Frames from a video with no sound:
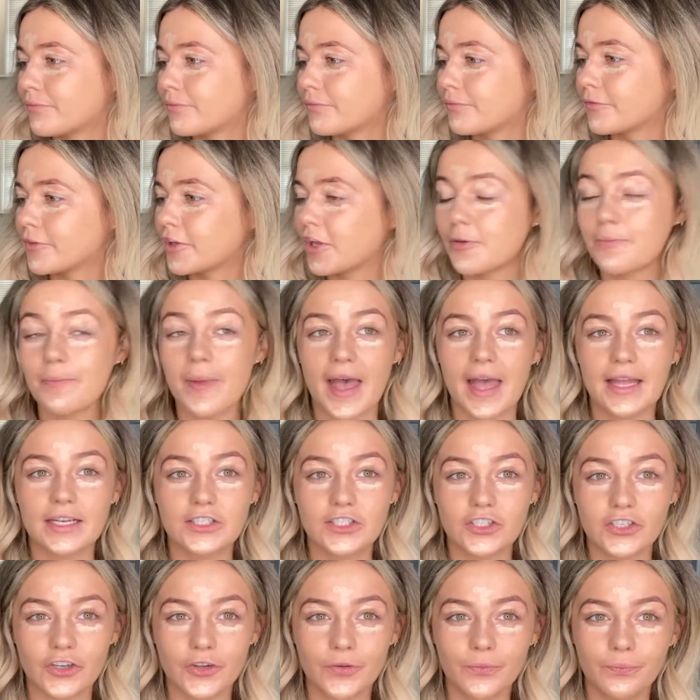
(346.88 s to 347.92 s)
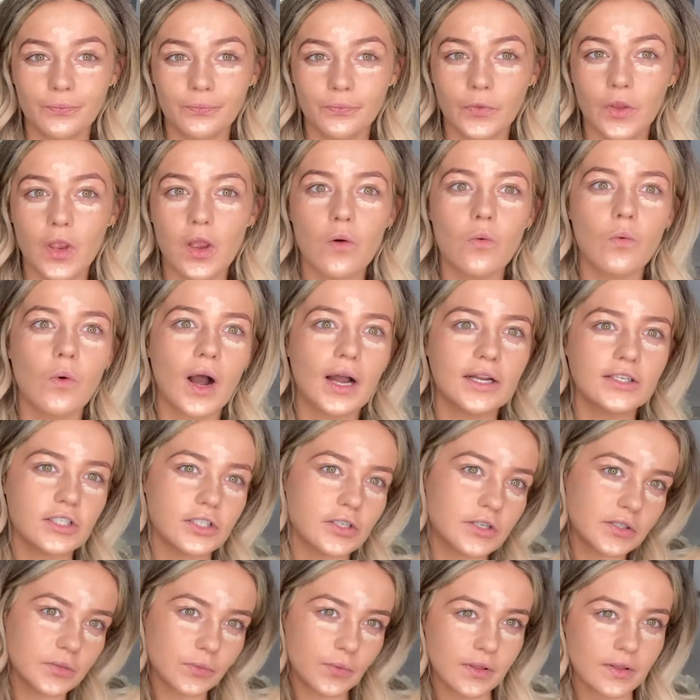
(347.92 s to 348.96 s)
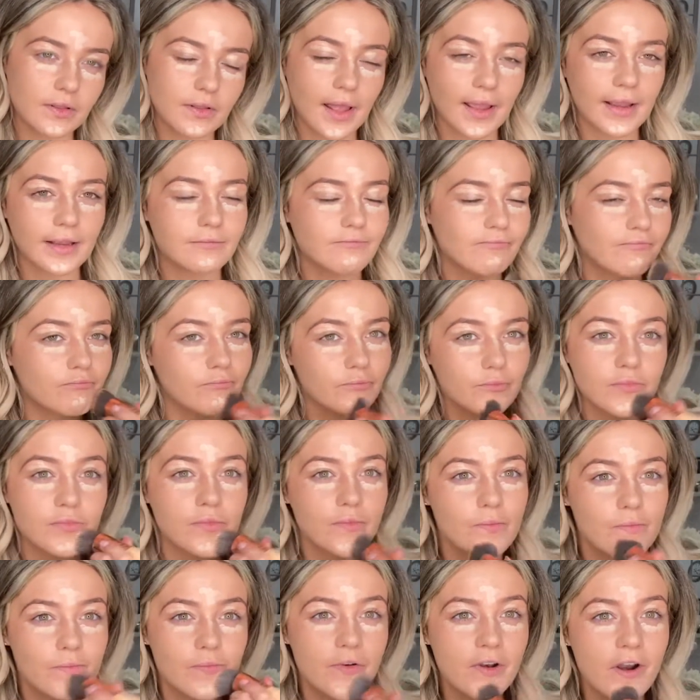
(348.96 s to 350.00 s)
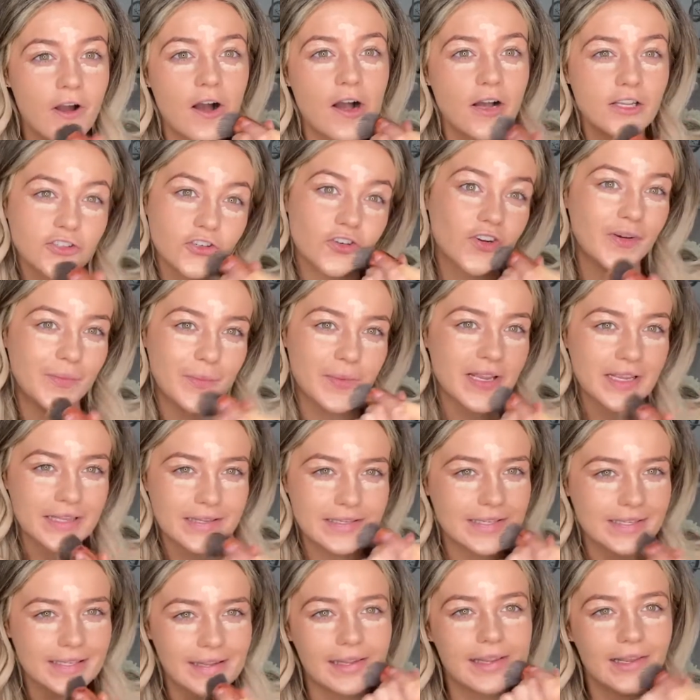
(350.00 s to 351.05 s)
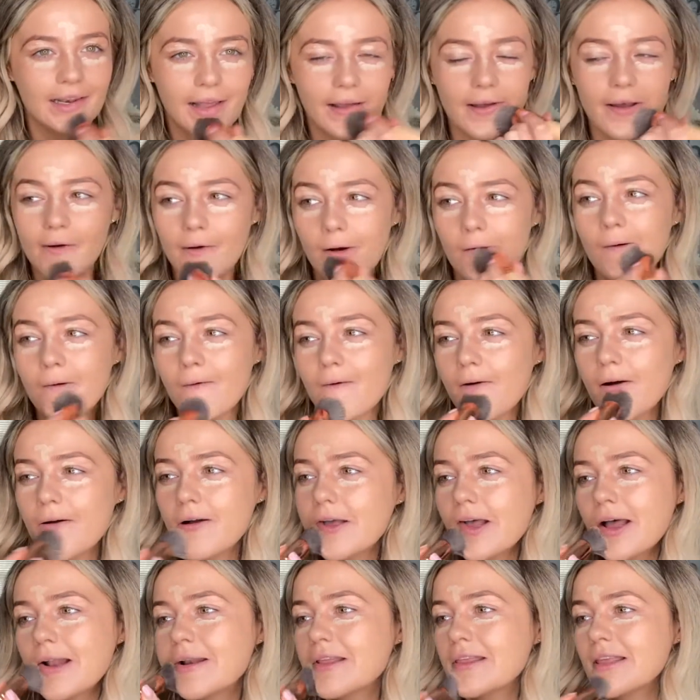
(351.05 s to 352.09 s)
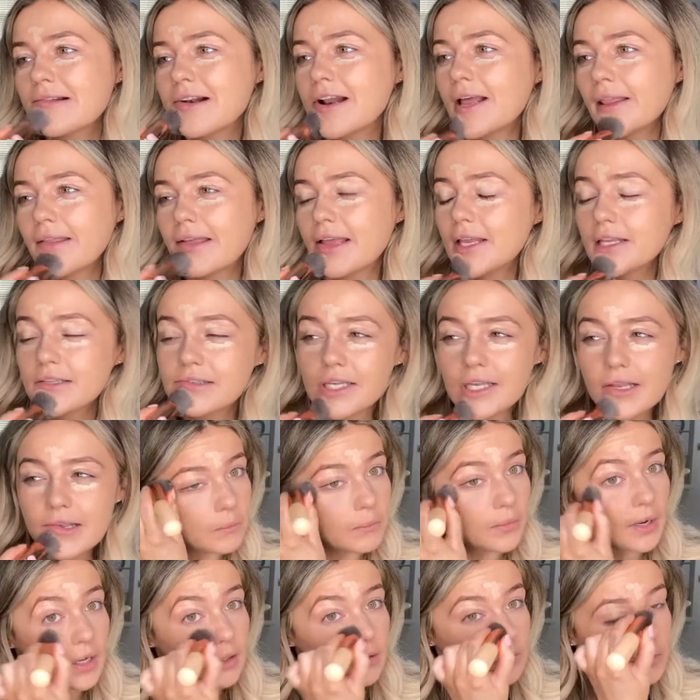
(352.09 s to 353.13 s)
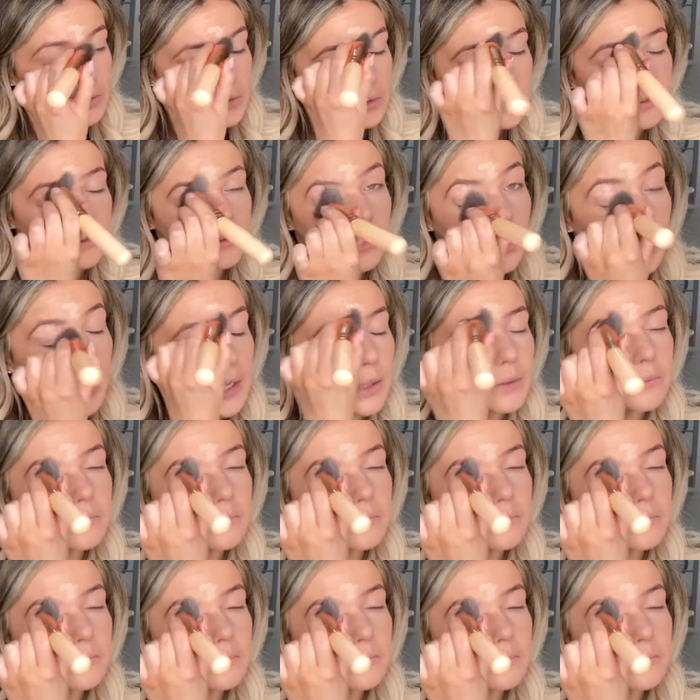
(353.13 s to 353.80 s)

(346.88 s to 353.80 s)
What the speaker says: compared to what I'd use with like NARS Creamy Concealer or anything like this. Blend all of that.